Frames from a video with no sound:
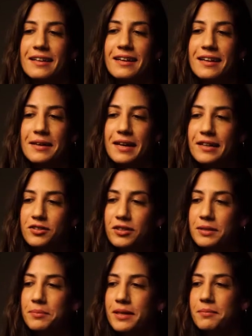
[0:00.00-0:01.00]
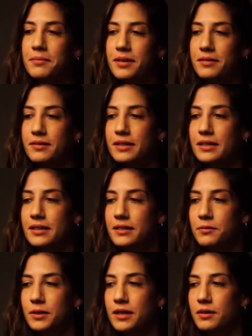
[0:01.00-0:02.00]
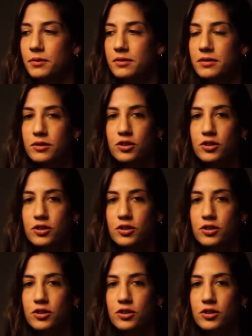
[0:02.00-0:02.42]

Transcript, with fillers: I actually met Marion when I was in